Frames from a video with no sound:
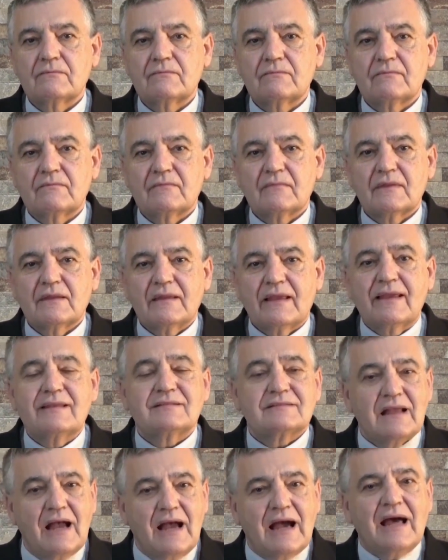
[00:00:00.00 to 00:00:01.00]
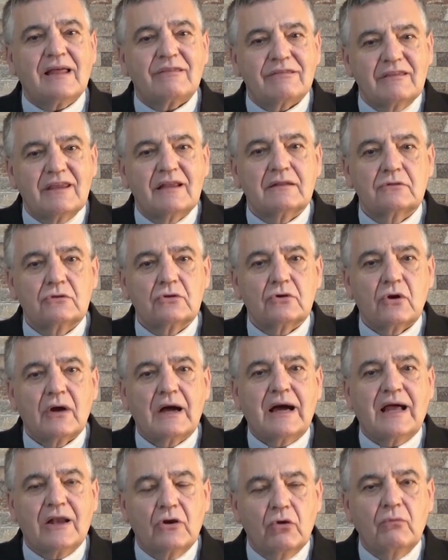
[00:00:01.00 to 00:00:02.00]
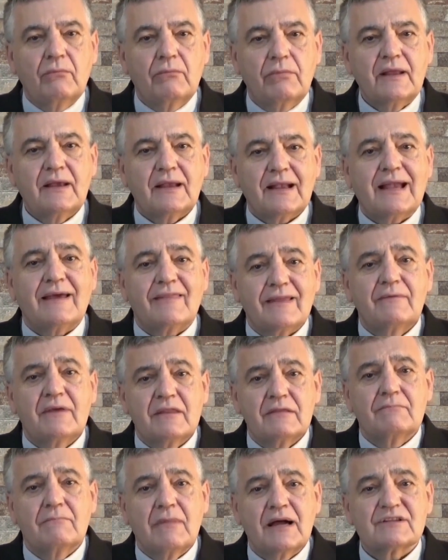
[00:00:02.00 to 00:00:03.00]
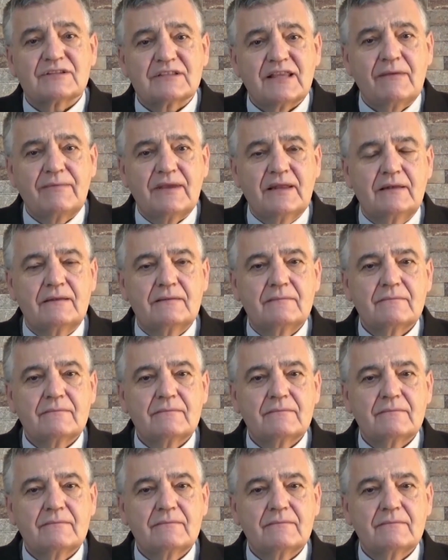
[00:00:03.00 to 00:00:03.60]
This fragile man is not only unable